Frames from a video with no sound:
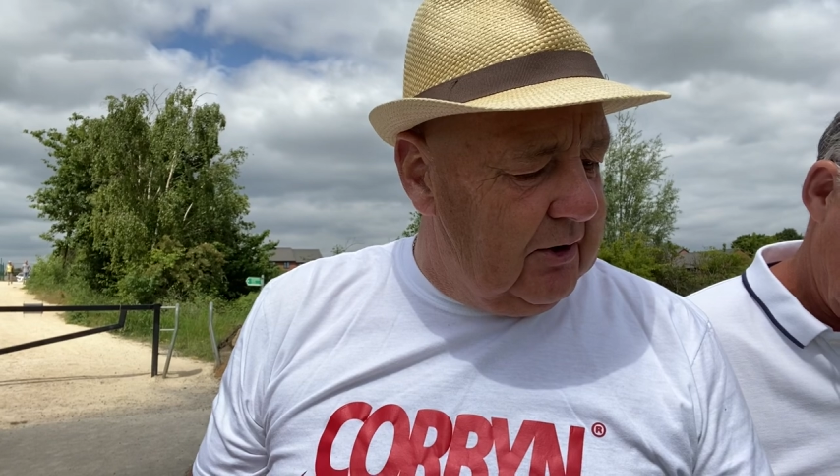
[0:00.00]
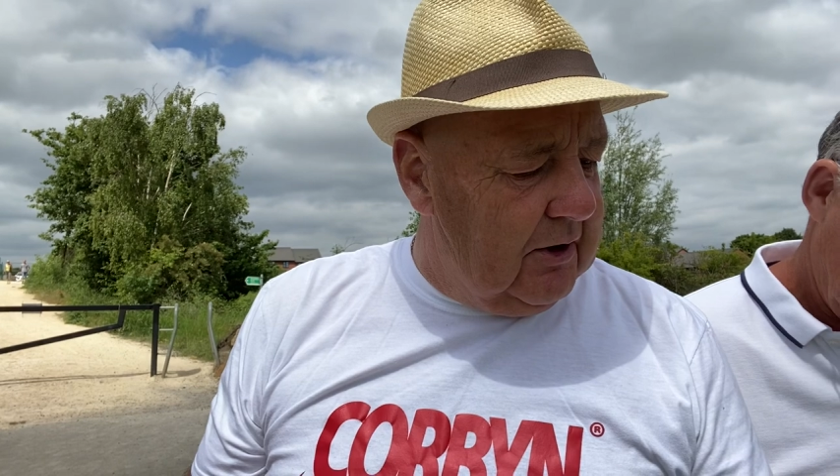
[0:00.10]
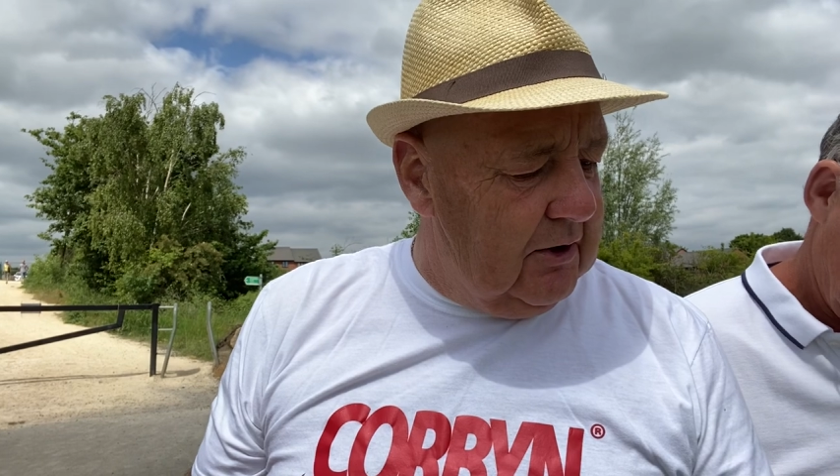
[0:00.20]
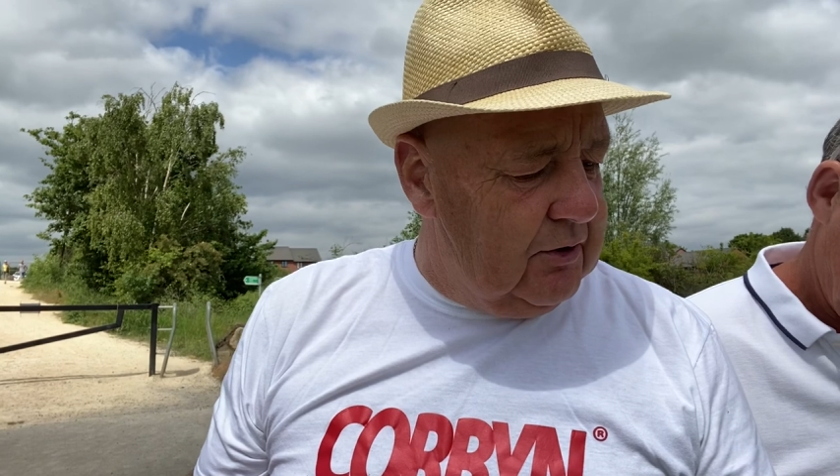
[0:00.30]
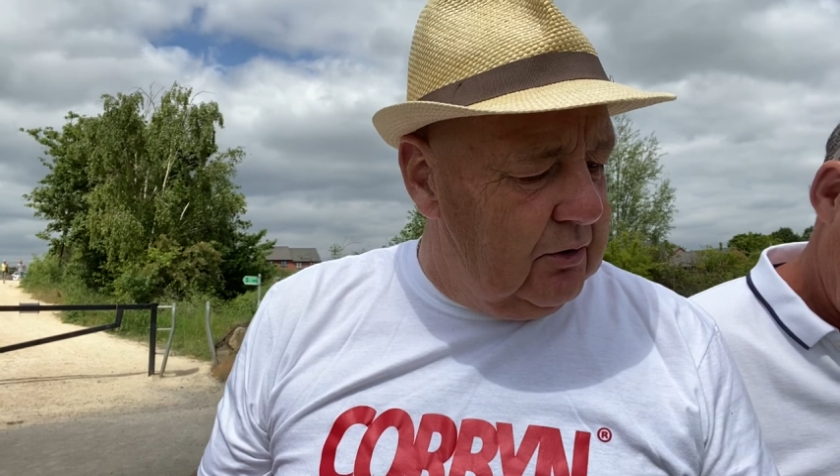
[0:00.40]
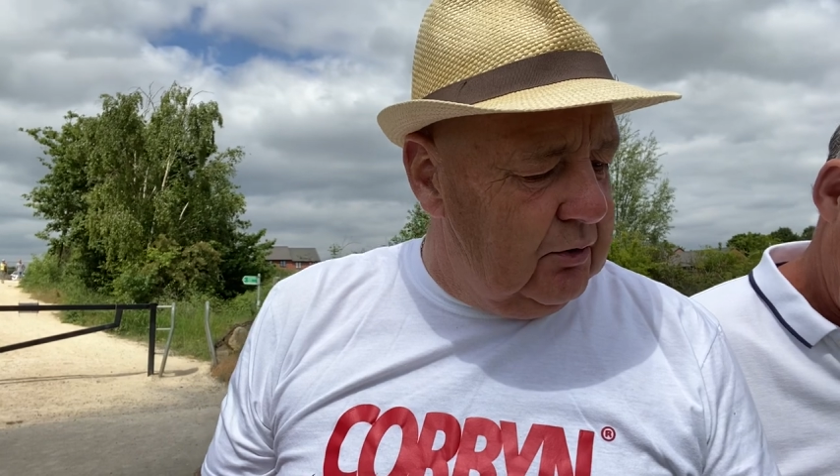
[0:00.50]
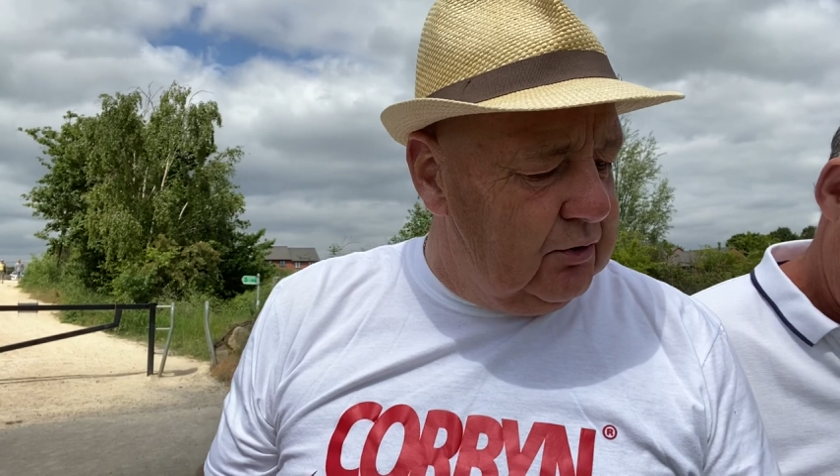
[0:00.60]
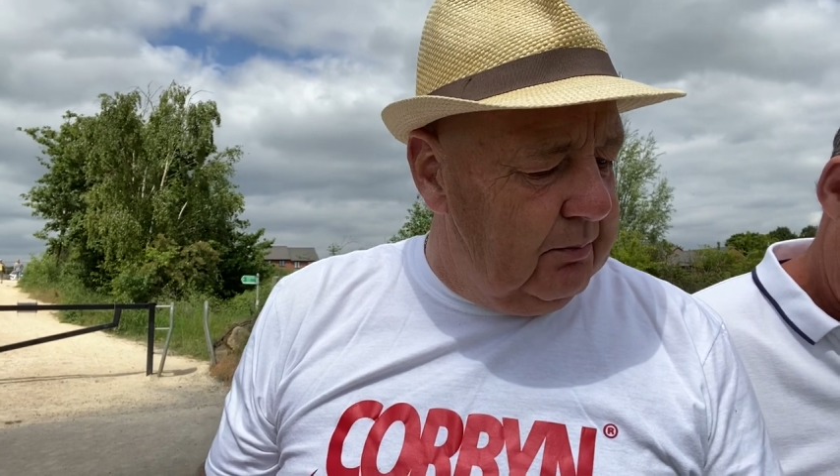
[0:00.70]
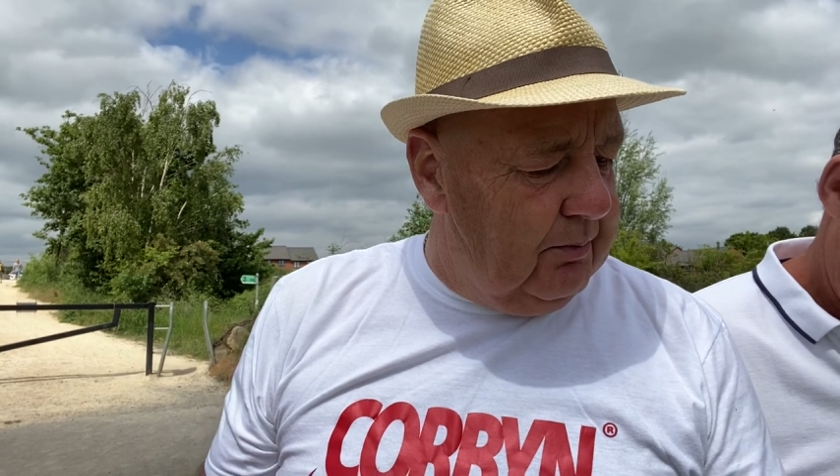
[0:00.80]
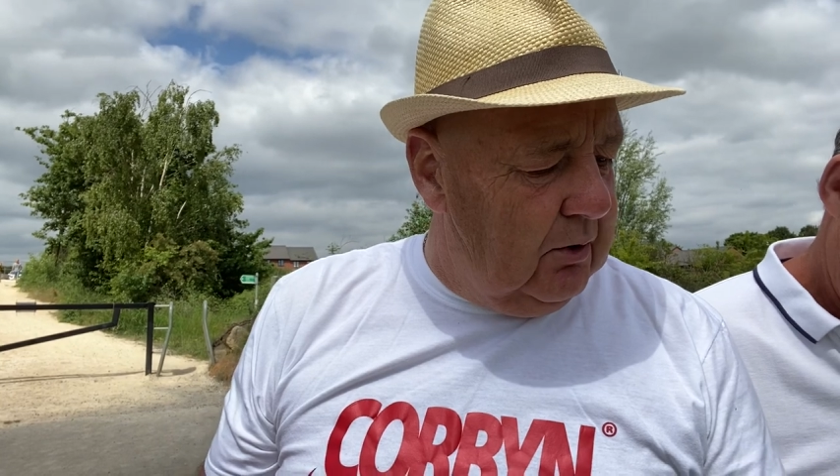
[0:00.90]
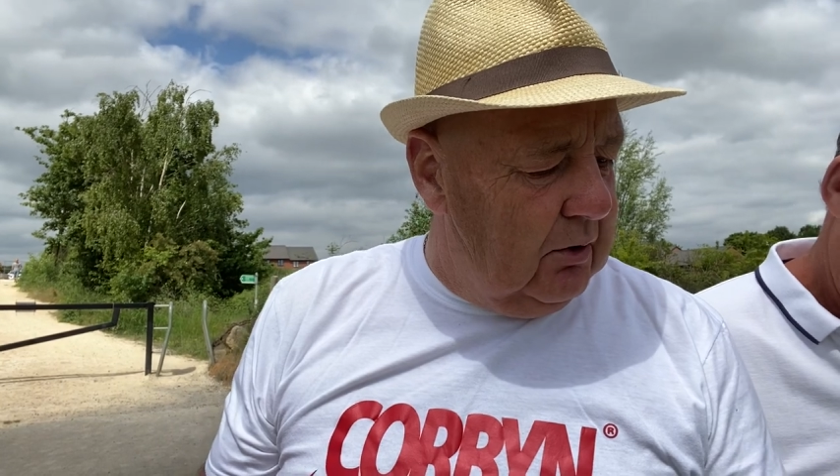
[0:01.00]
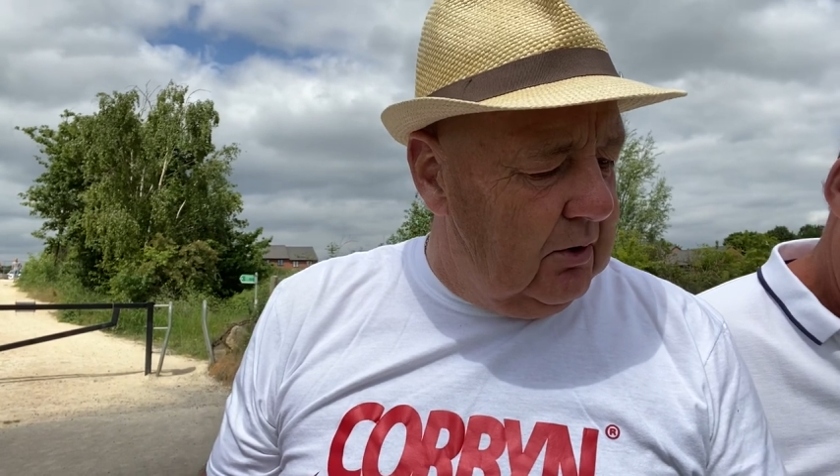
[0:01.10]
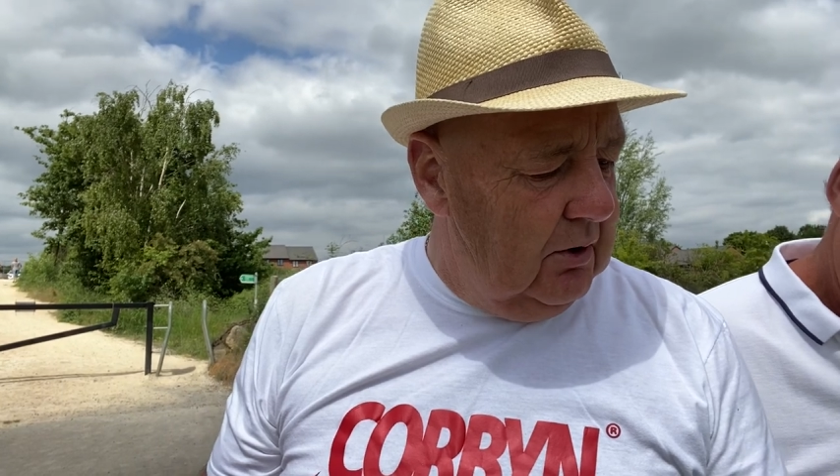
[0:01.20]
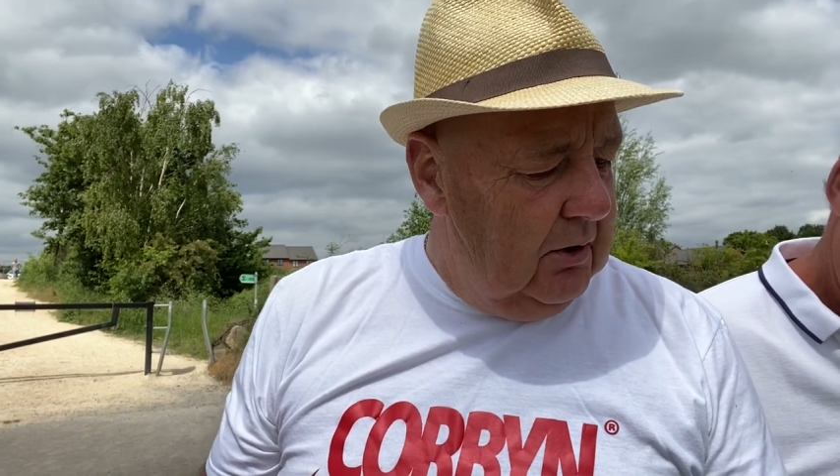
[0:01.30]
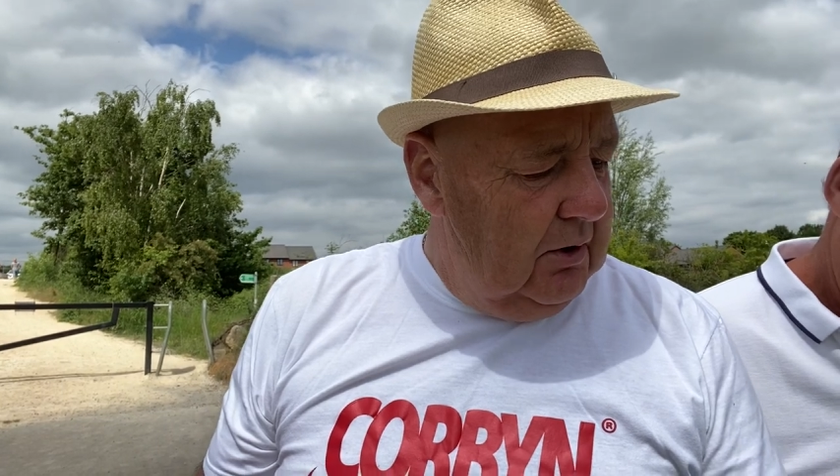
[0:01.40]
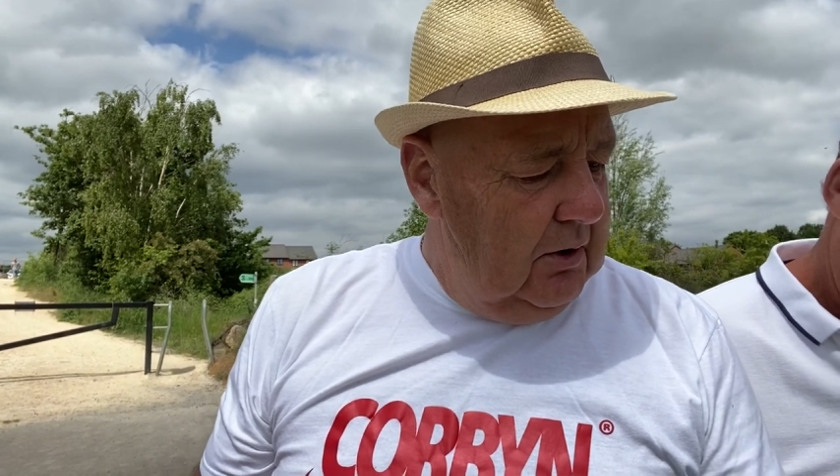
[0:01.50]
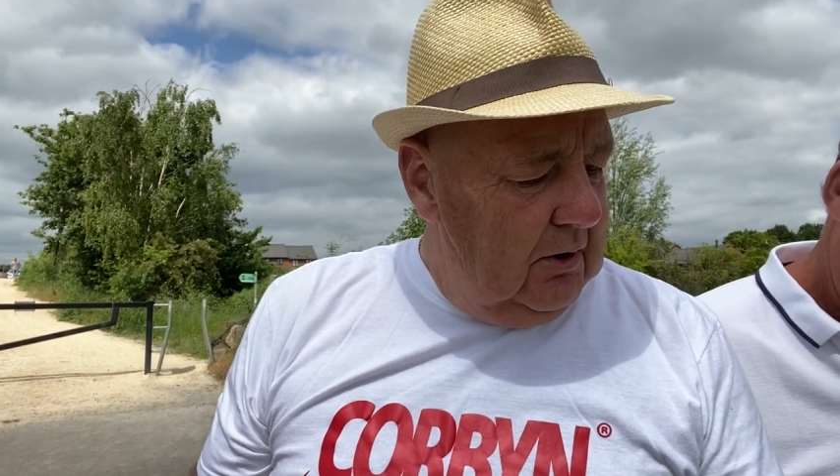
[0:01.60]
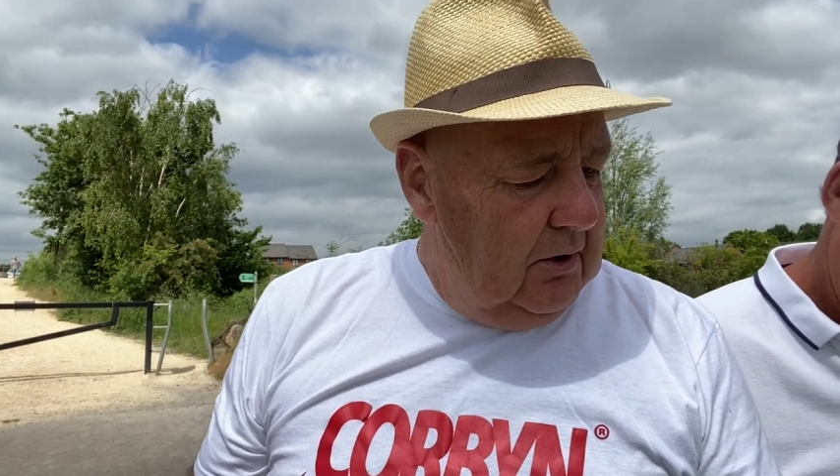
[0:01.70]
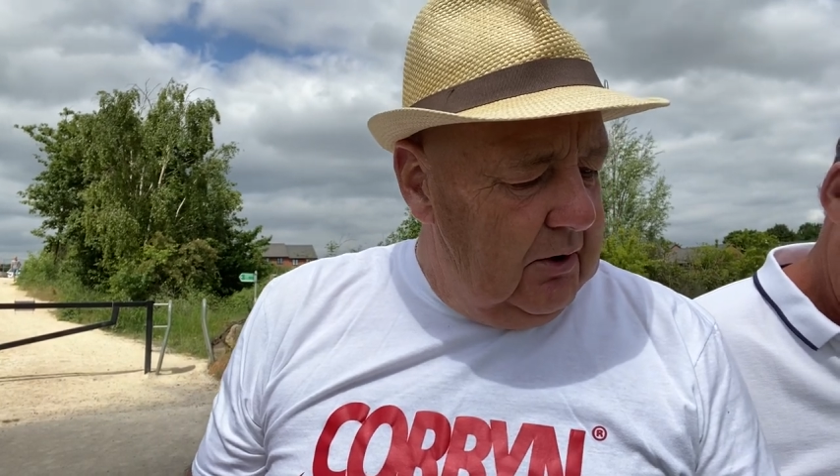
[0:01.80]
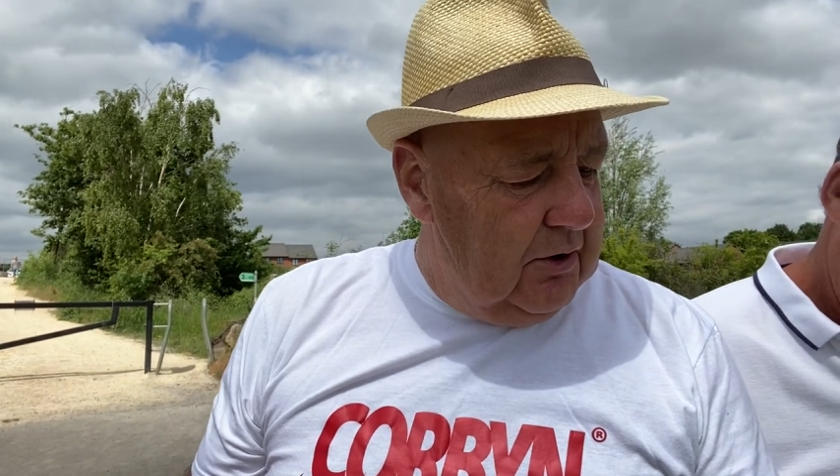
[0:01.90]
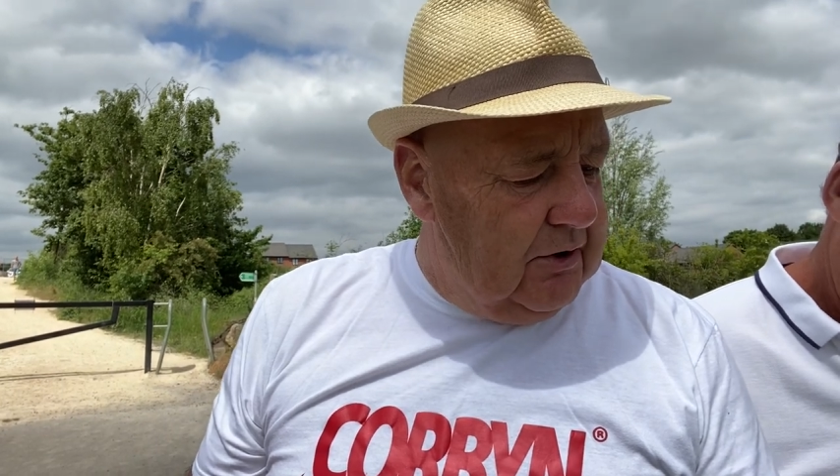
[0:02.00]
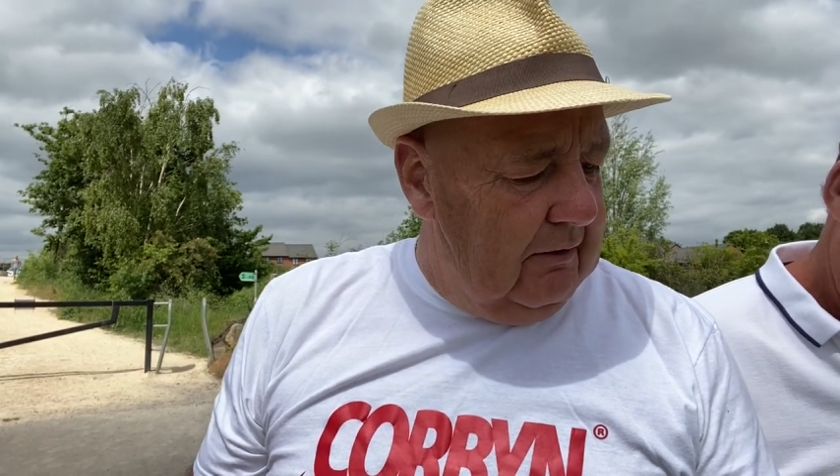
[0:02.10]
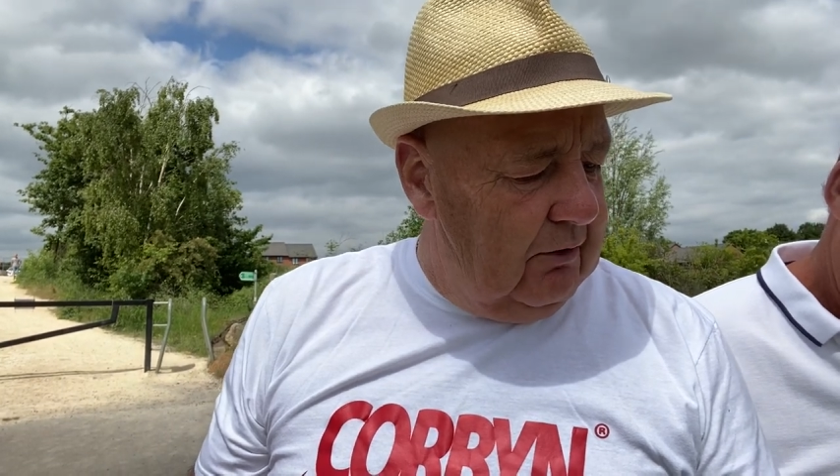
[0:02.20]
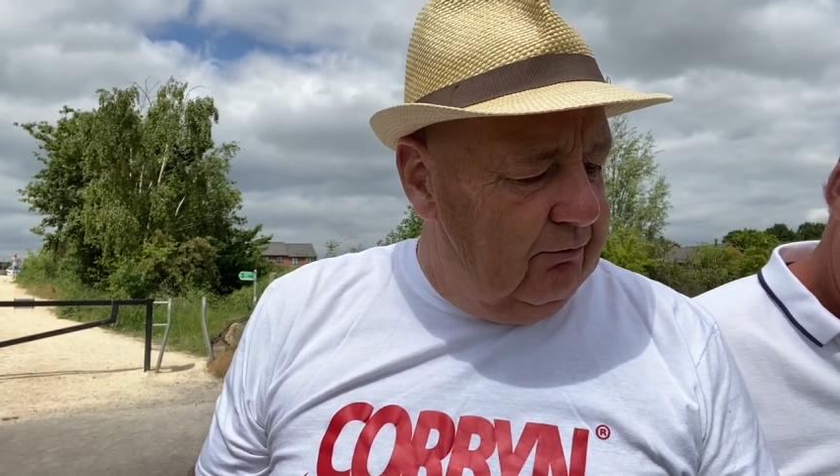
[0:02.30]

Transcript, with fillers: creation of Country Park. There are several